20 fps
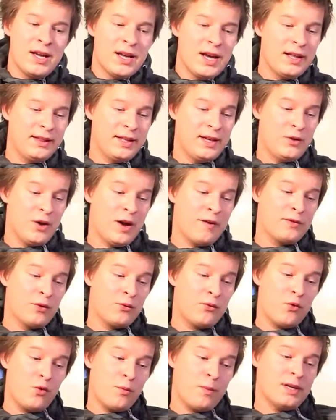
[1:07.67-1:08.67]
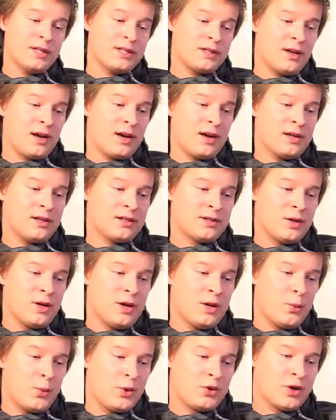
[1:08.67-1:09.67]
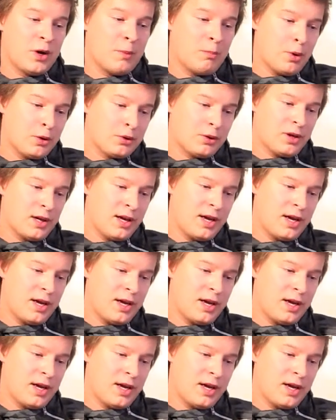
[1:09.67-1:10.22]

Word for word: and then you have the Ruby styles which are bottle